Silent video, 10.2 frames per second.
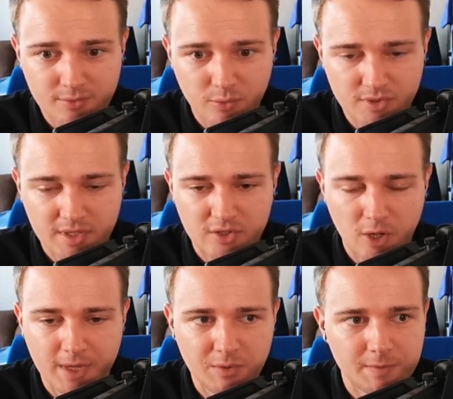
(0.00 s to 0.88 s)
We'll see.
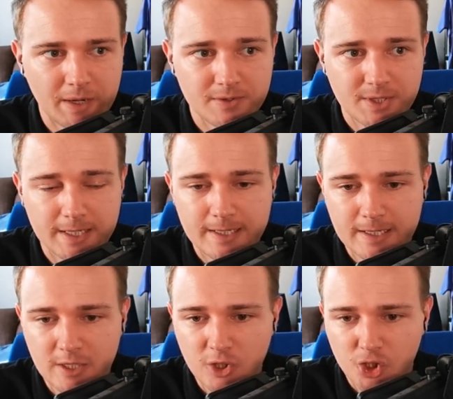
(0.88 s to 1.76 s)
Tom Kiernan with the penalty.
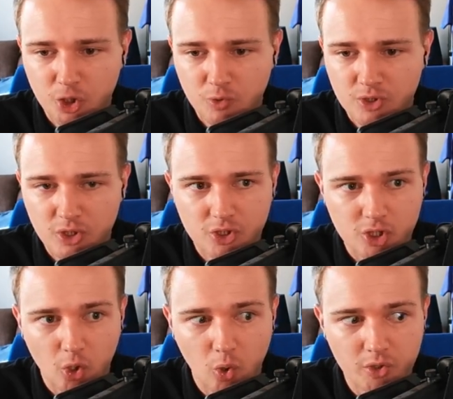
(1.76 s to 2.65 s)
Shoots.
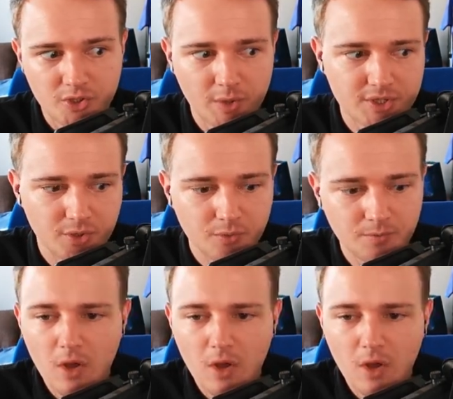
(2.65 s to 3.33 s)
Scores 3-2.